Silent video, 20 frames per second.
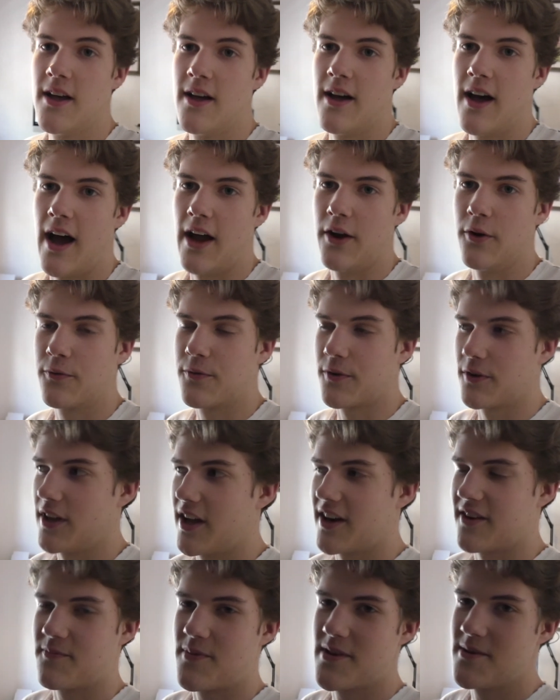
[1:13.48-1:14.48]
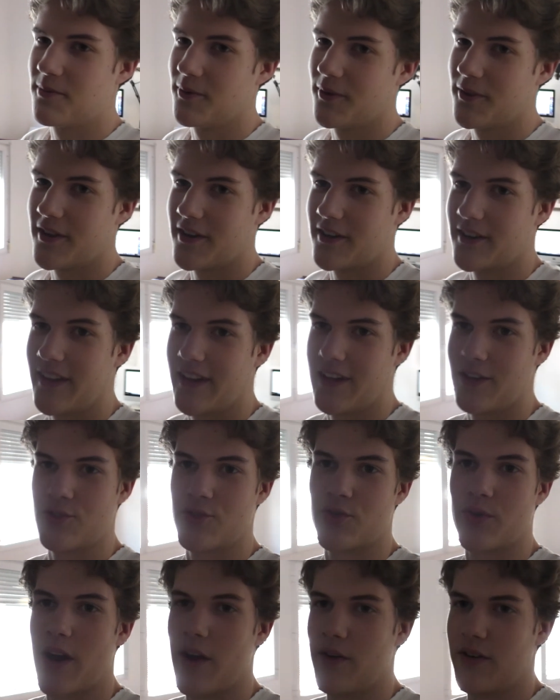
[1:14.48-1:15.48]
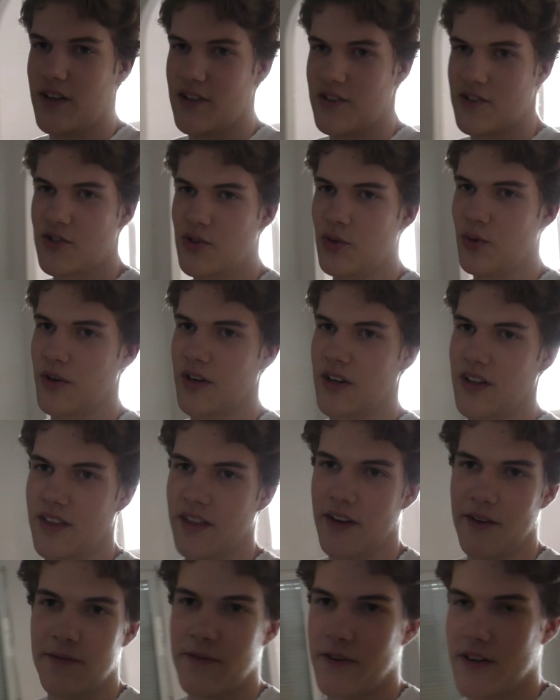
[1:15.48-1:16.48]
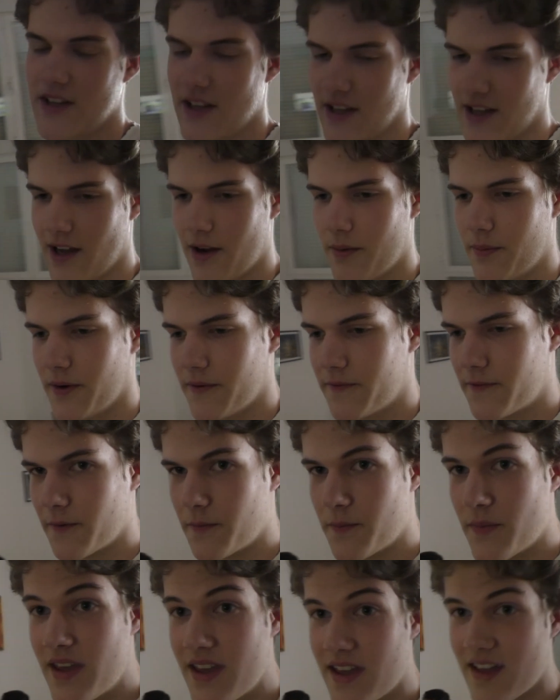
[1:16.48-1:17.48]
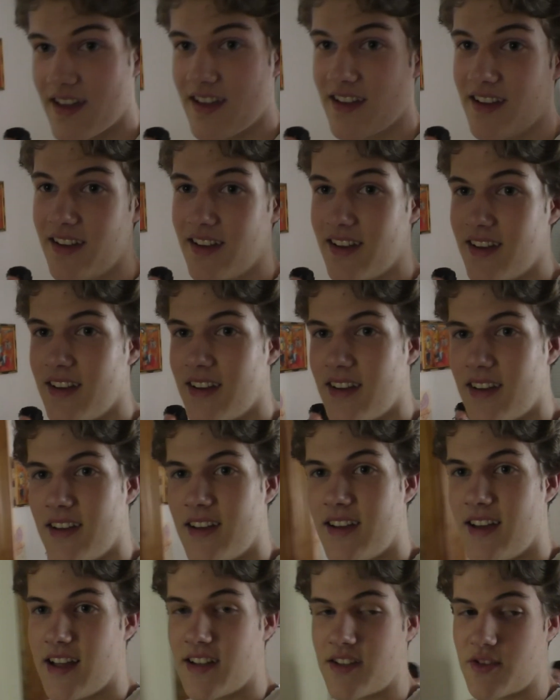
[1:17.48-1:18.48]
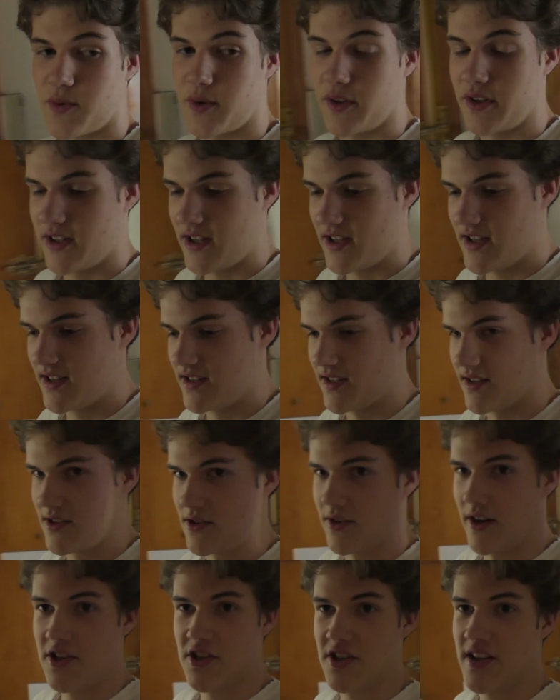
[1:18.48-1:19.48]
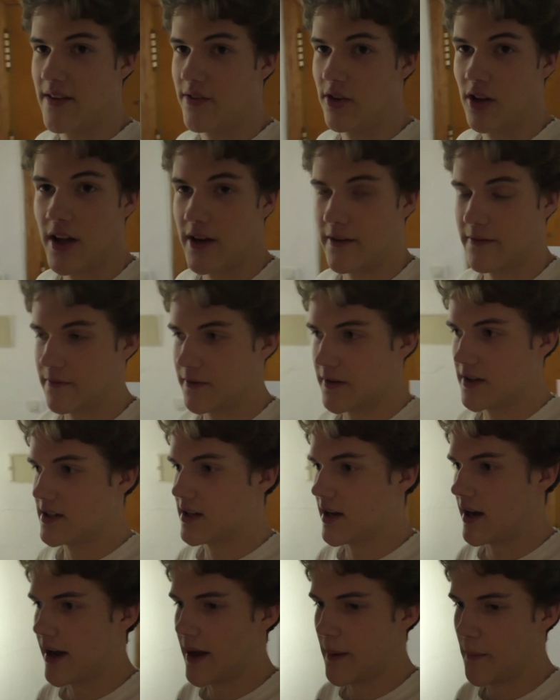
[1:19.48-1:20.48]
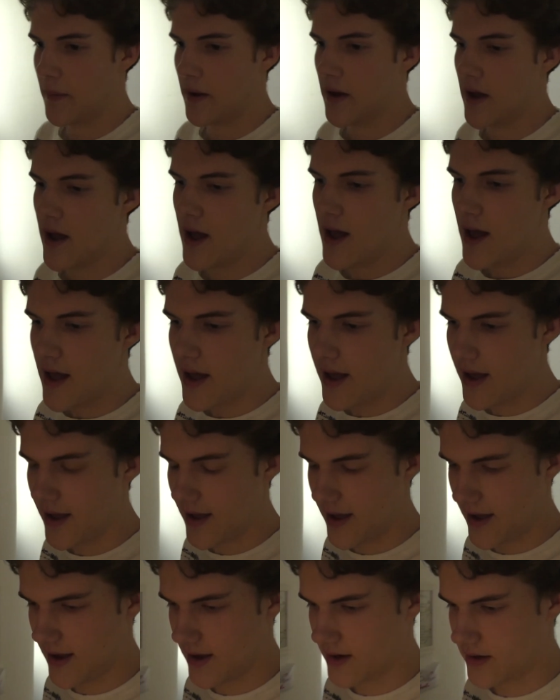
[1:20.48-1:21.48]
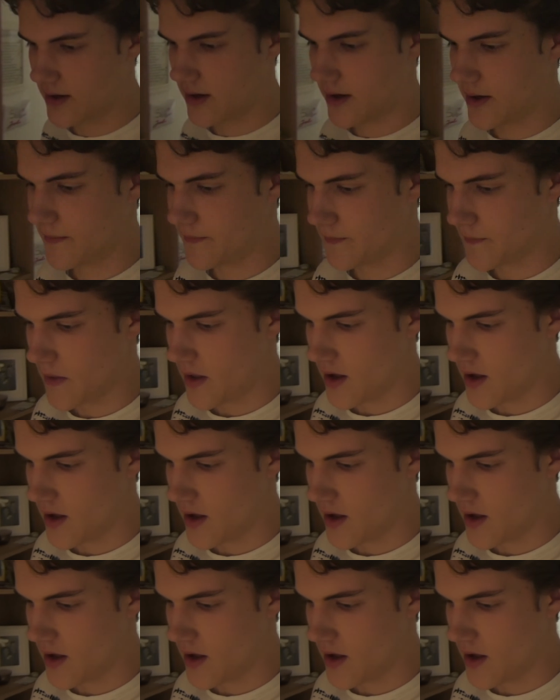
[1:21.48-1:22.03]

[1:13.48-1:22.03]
I know for a lot of people, they're like drowning in schoolwork and they're freaking out. But for me, it's really easy. So I just have a lot of free time. And